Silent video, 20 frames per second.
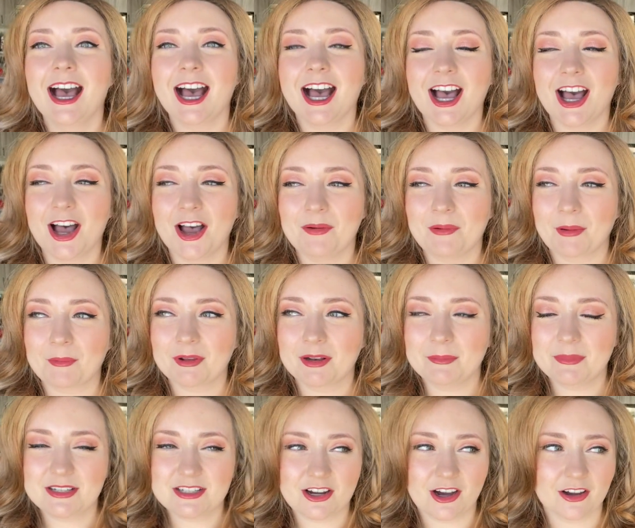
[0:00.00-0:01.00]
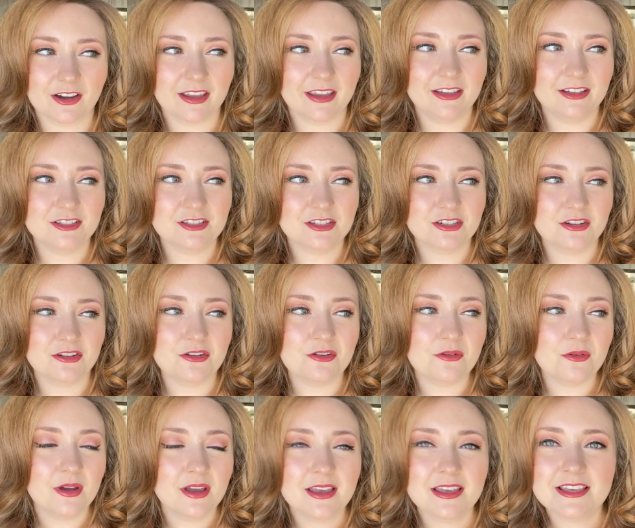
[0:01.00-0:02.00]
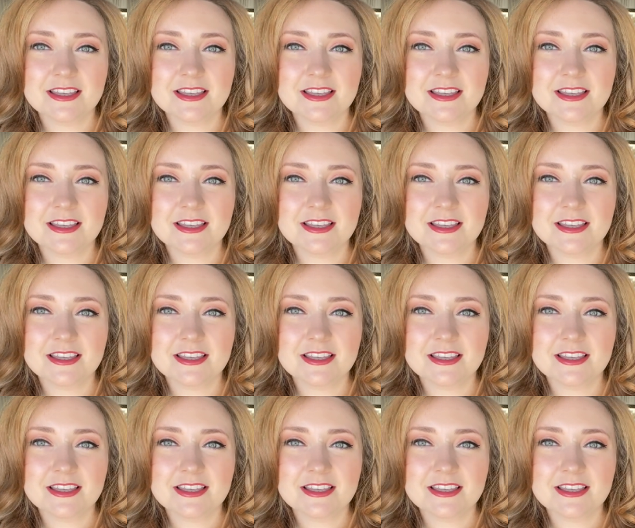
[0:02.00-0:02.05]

Um, I'm gonna be talking to